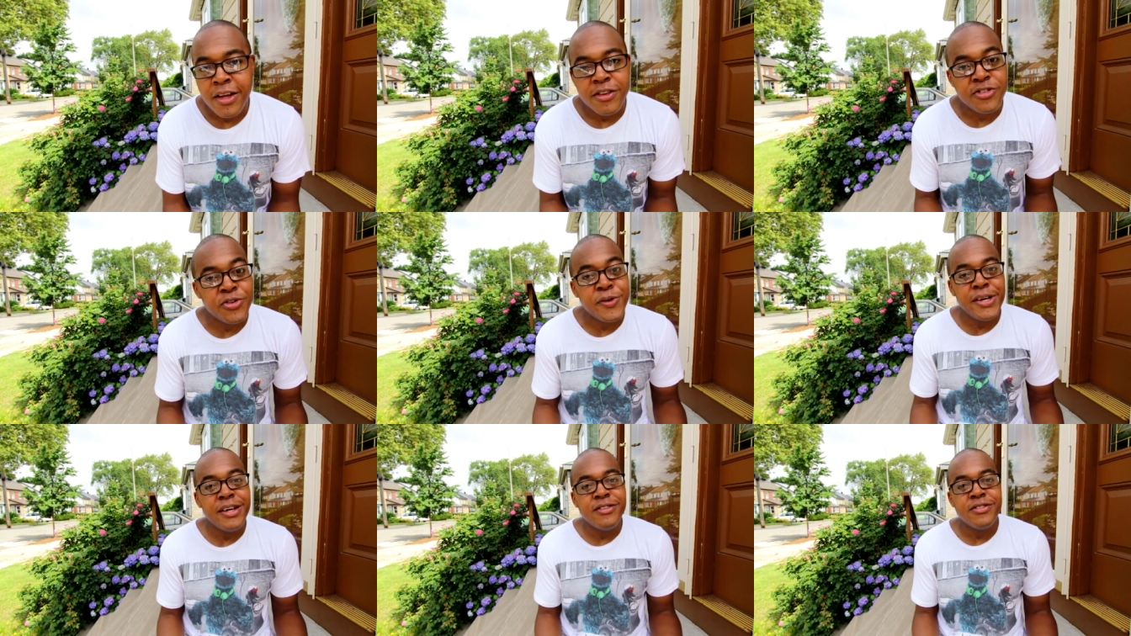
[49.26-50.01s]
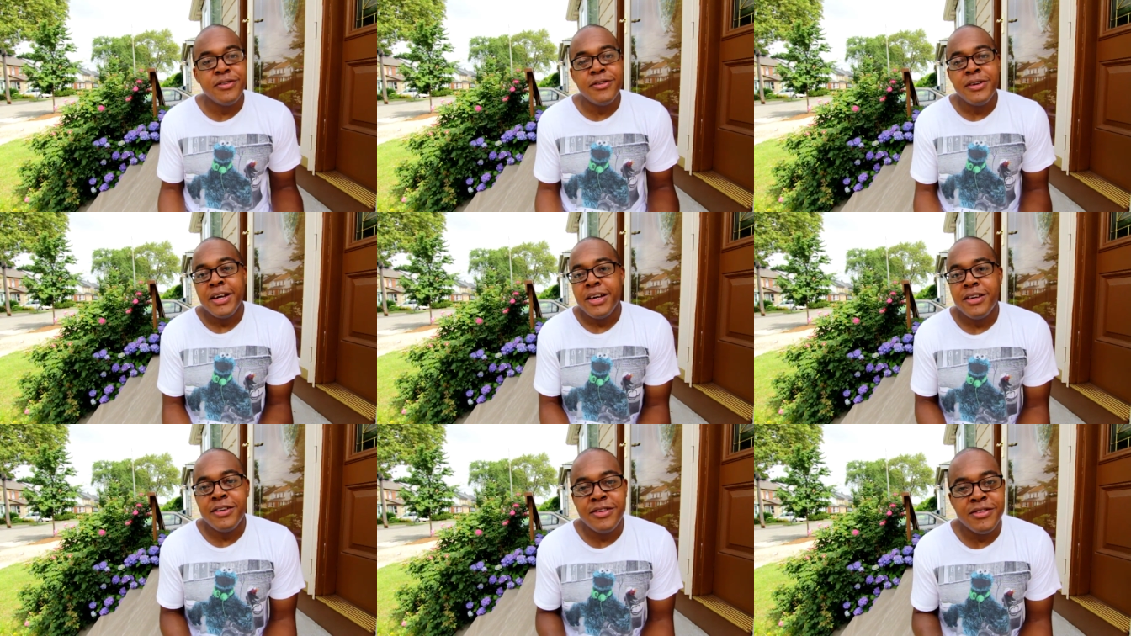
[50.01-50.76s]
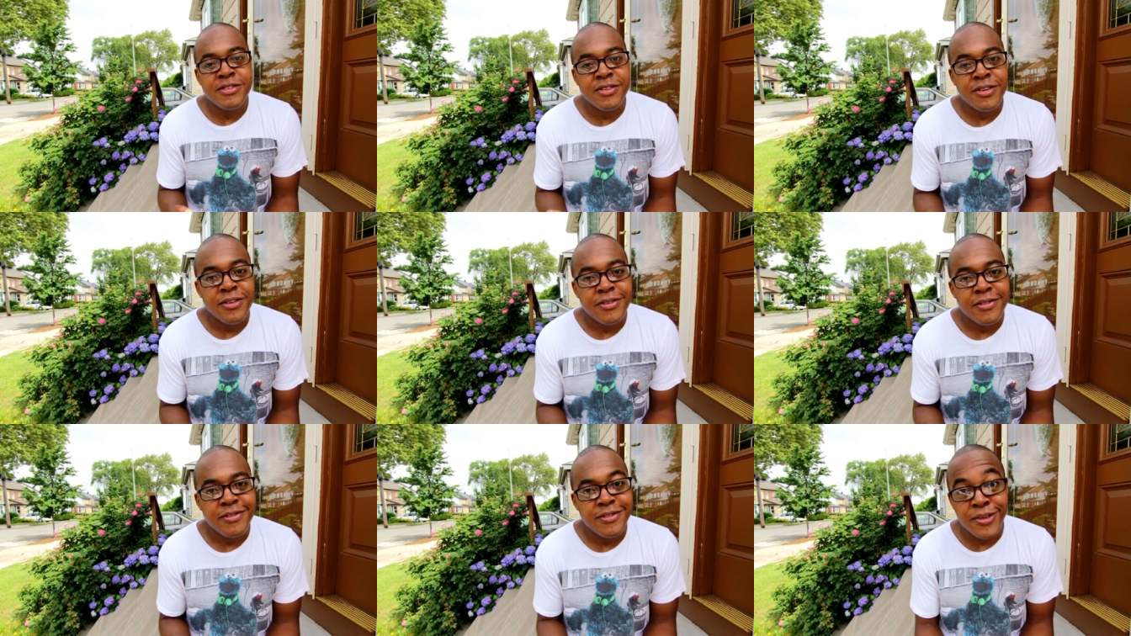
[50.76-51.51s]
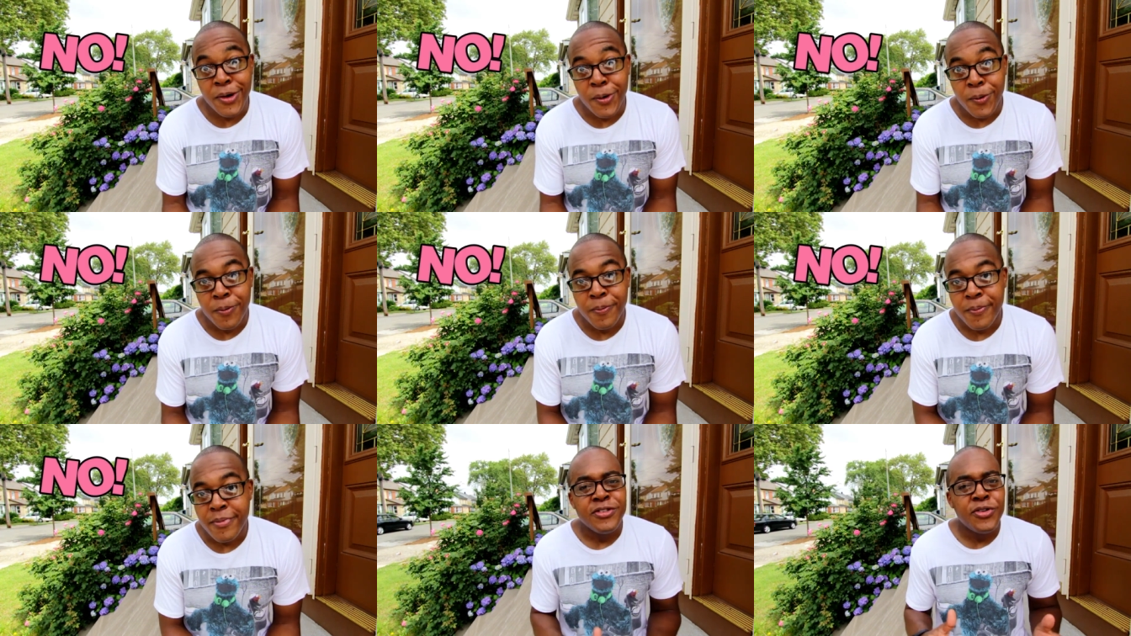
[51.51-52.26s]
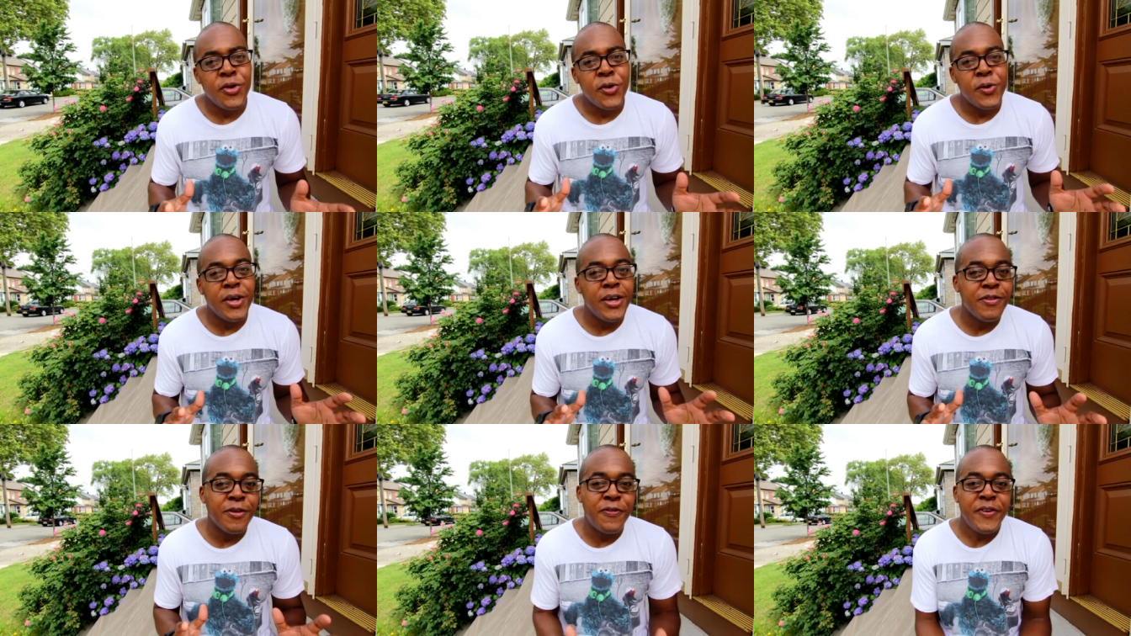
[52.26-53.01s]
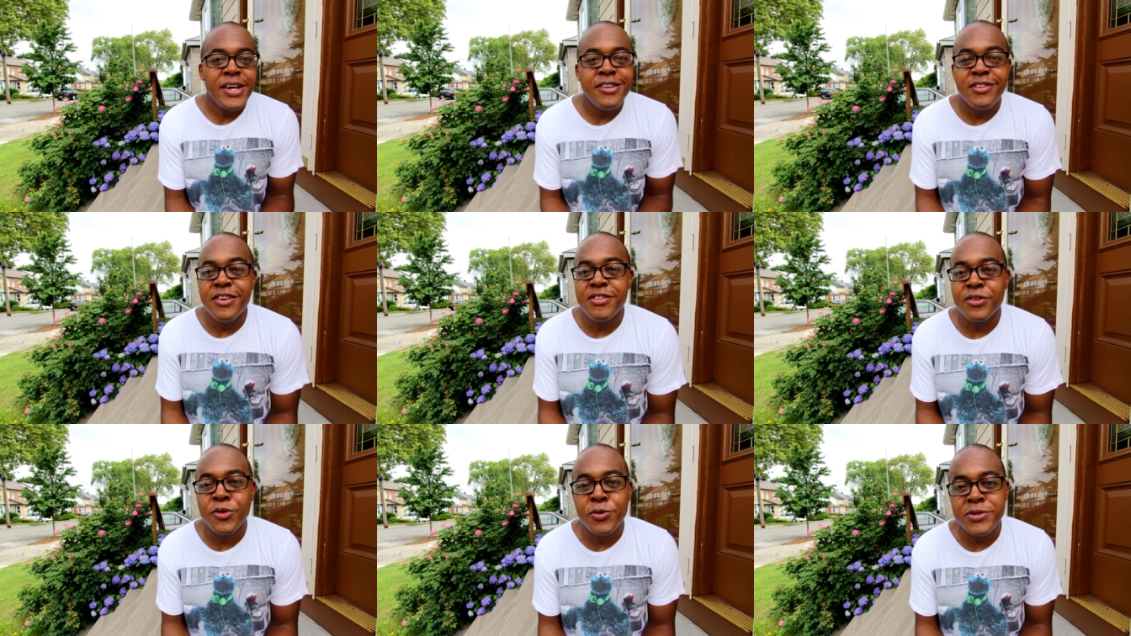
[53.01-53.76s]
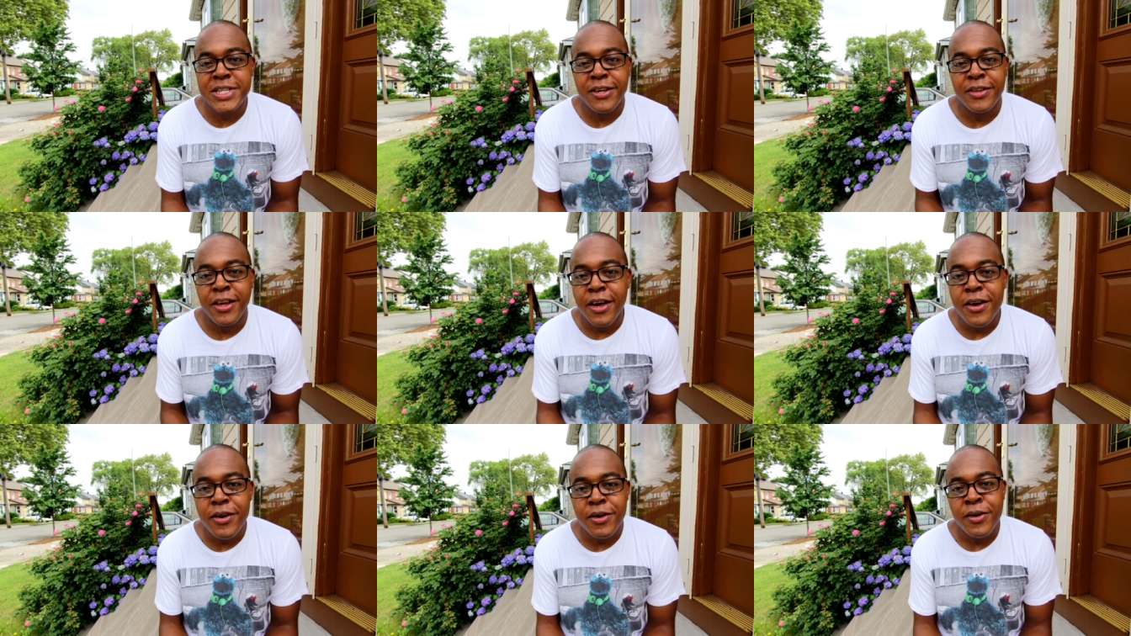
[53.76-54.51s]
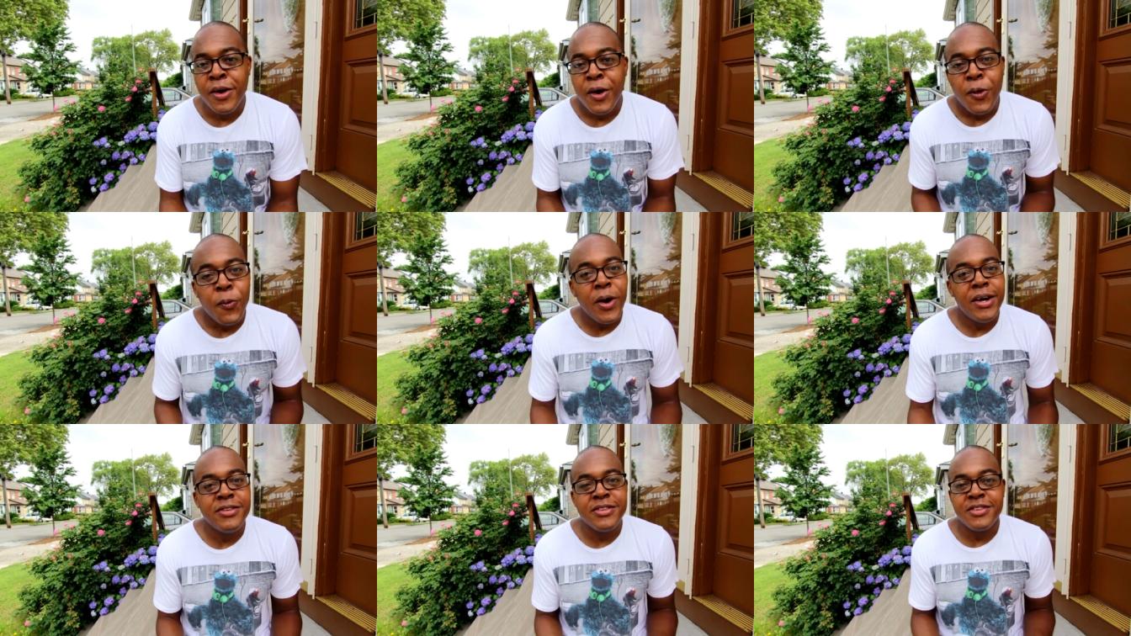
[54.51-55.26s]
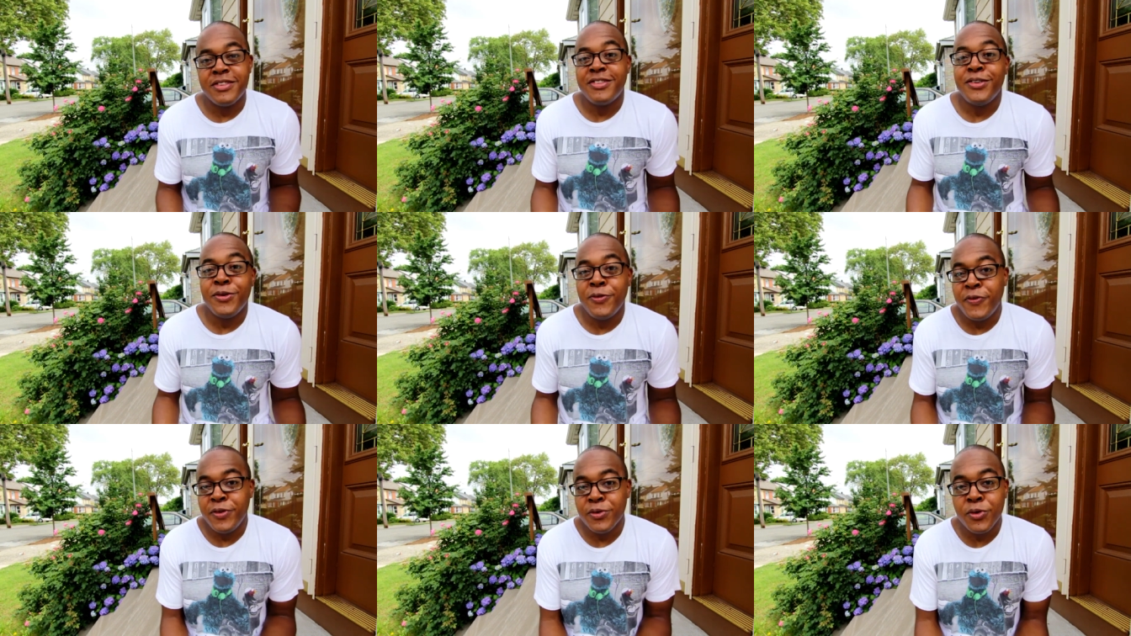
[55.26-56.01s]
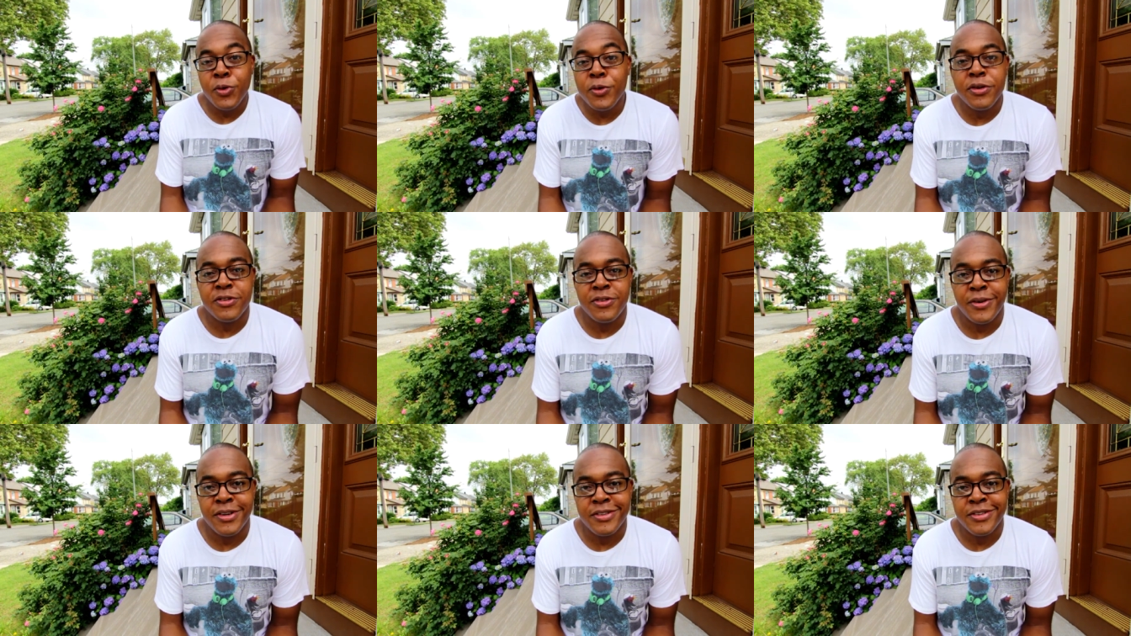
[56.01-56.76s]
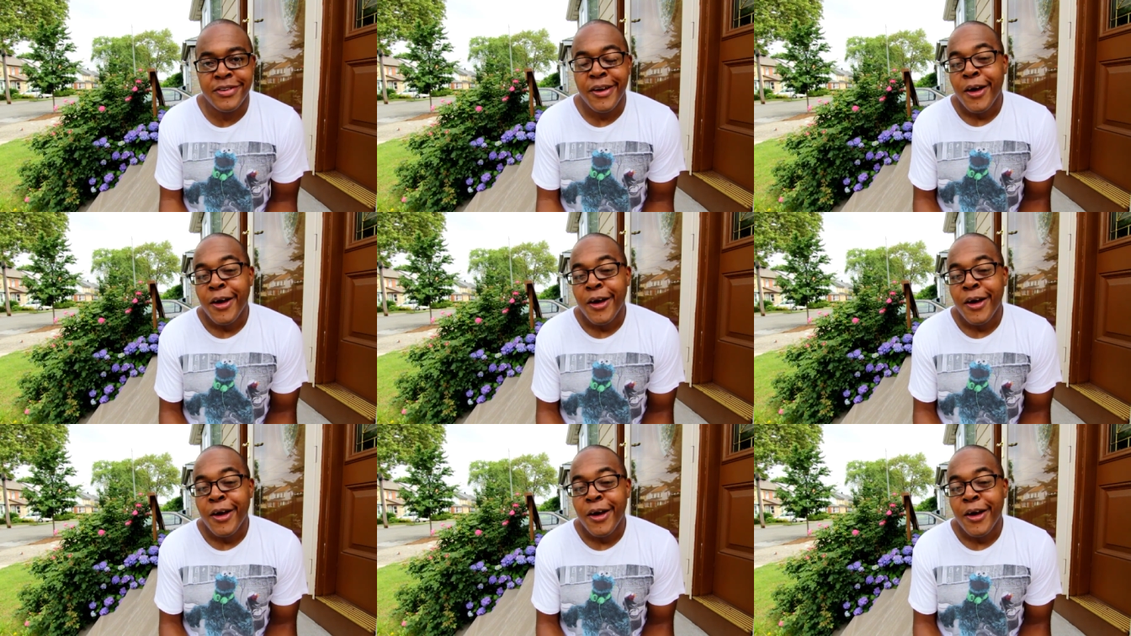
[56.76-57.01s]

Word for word: The short answer is no. So if the fan doesn't cool down the air, why does it still feel cooler to us?